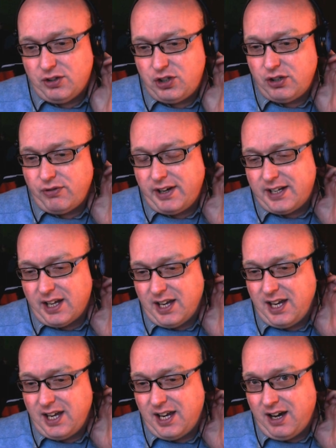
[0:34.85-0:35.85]
Ginger Red,
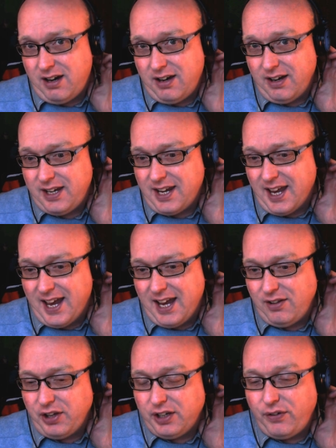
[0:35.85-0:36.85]
hi,
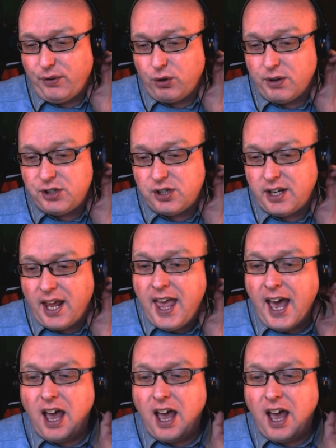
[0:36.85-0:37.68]
and thank you for your question.